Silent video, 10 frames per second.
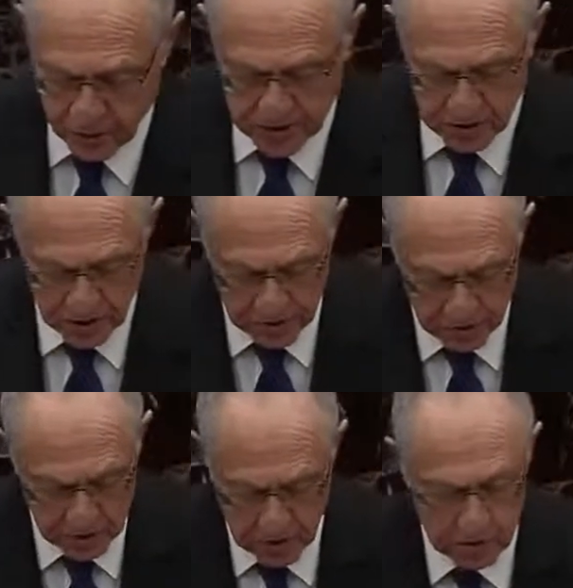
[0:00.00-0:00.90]
course, argued
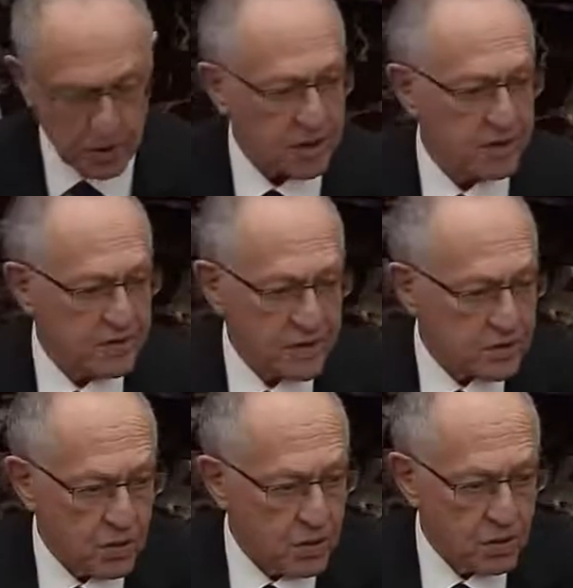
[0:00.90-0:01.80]
in the alternative,
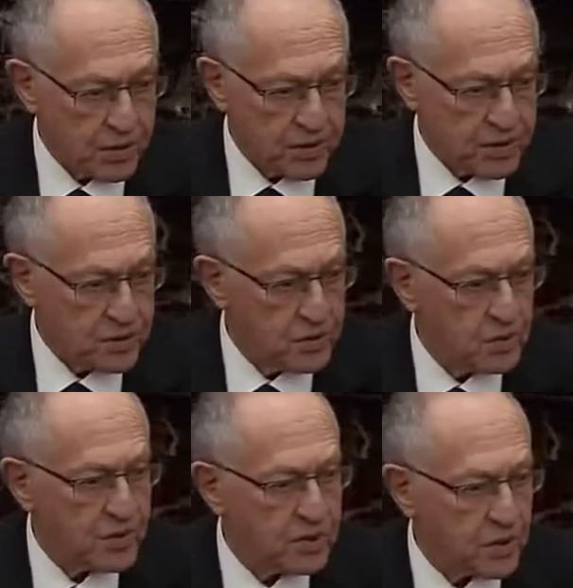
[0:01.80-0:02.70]
as all lawyers do
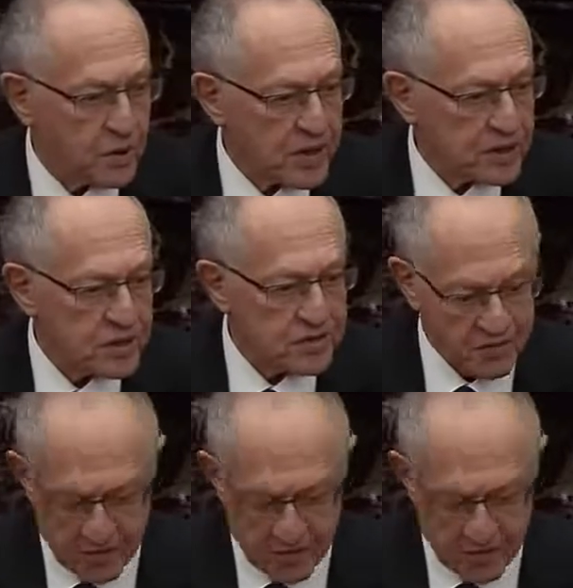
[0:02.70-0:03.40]
when there are questions of